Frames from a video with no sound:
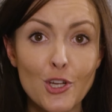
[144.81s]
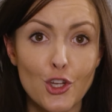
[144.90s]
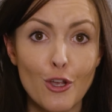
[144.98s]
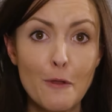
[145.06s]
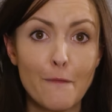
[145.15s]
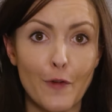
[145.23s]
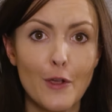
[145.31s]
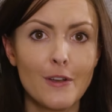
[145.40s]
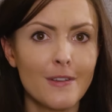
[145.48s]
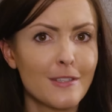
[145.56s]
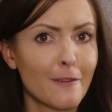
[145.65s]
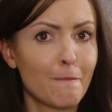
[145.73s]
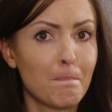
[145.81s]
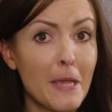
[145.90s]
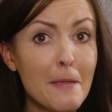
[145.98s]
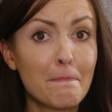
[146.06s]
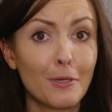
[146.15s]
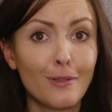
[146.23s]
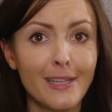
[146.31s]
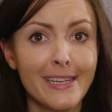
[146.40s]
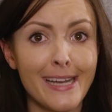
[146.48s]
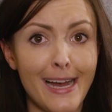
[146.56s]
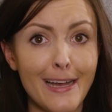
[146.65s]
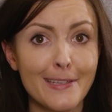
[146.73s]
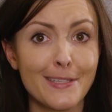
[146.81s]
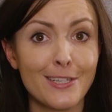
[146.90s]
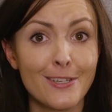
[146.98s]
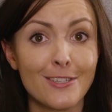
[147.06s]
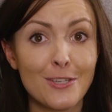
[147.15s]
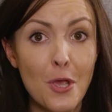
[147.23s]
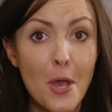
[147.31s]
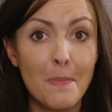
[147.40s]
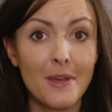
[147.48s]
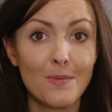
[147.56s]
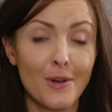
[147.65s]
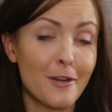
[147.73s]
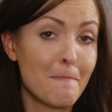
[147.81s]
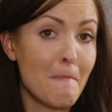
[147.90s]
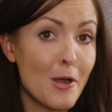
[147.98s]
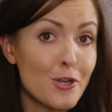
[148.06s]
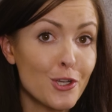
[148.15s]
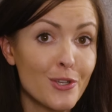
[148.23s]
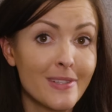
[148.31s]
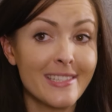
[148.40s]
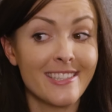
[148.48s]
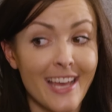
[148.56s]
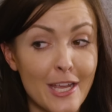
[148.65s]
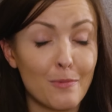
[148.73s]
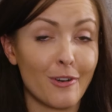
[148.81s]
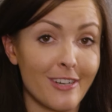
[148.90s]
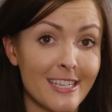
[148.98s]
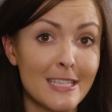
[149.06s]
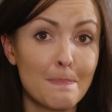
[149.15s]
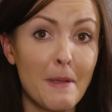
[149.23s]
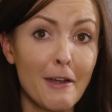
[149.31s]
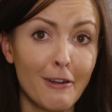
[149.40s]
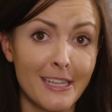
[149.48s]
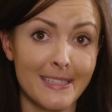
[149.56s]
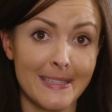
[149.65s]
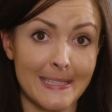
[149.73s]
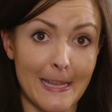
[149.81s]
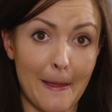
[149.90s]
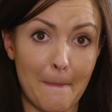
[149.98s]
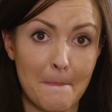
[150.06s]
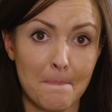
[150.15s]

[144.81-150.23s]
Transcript: were shown photos of people and asked to determine what emotions they were experiencing.